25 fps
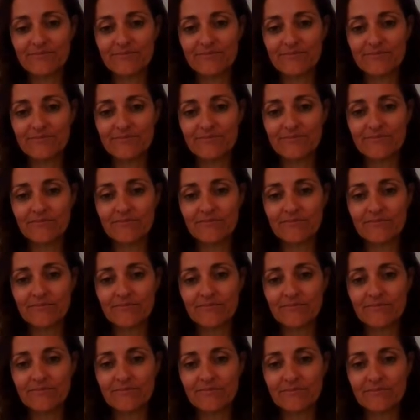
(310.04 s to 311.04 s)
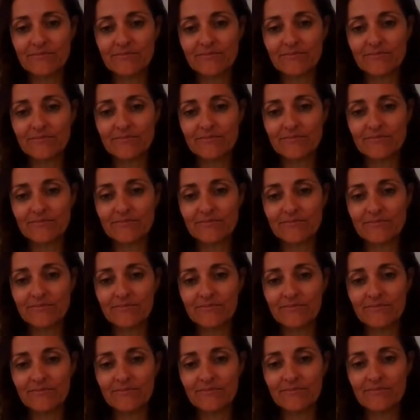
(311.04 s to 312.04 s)

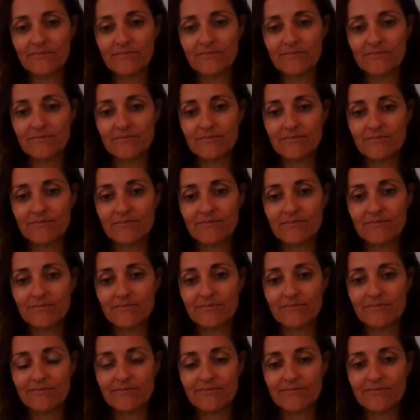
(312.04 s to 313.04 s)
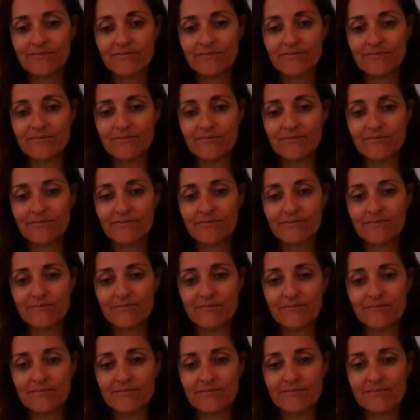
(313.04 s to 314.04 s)

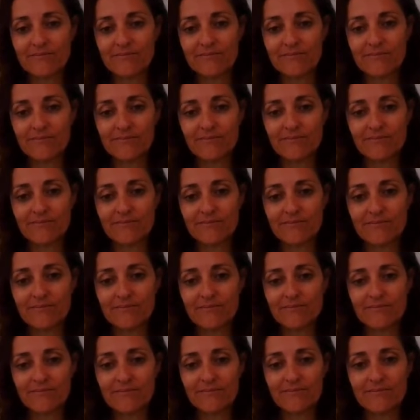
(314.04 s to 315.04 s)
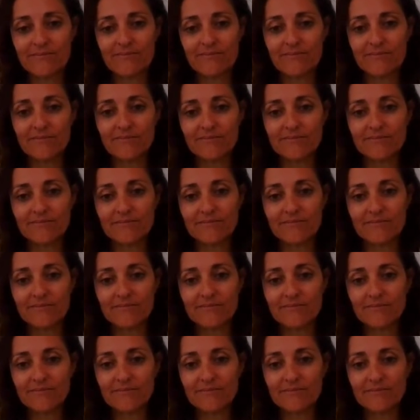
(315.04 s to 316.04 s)

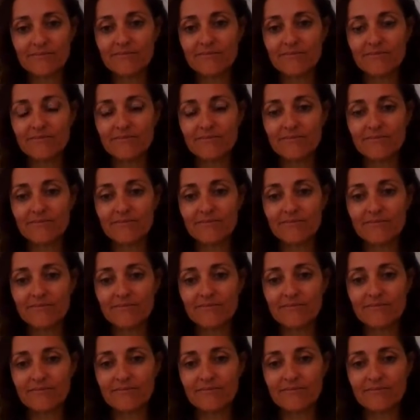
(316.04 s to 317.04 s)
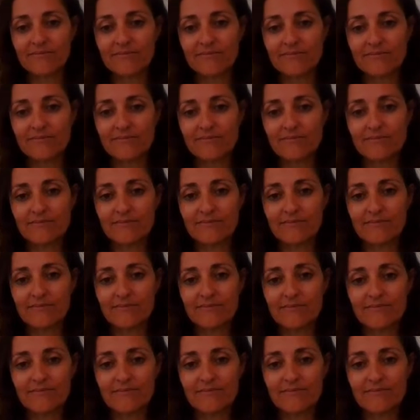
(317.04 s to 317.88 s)
(silent)